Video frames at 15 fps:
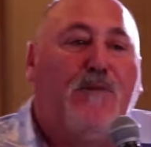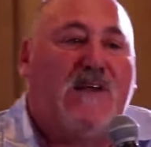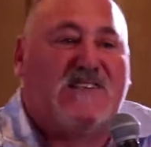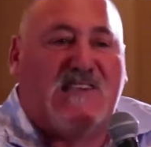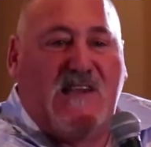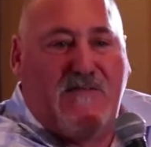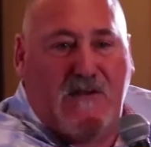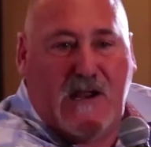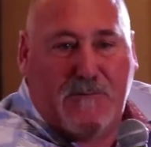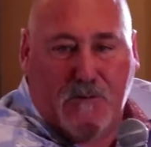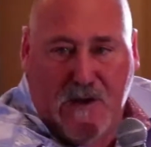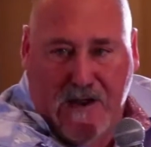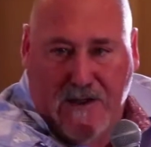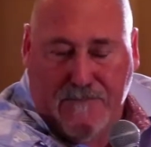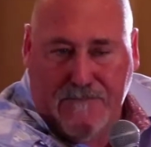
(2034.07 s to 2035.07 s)
the blessing of
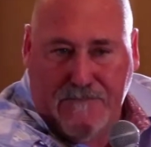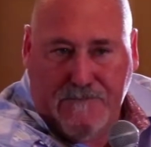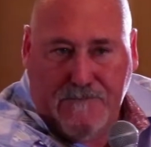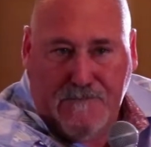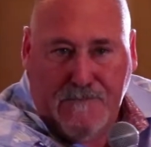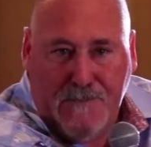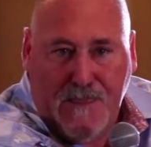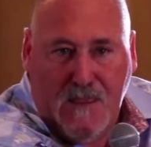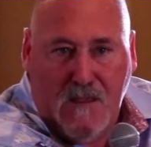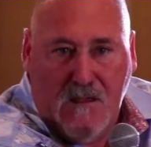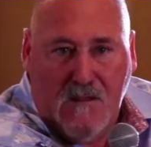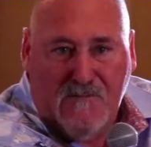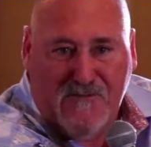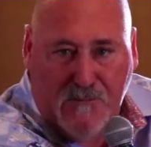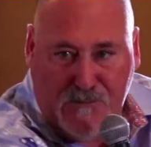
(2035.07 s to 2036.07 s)
Abraham
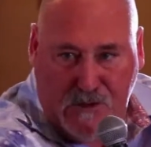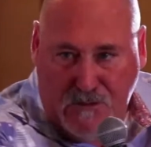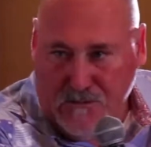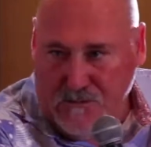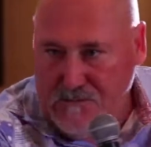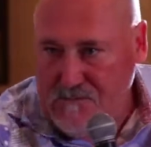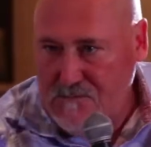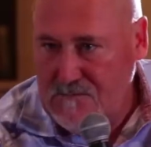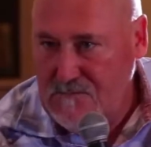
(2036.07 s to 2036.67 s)
from you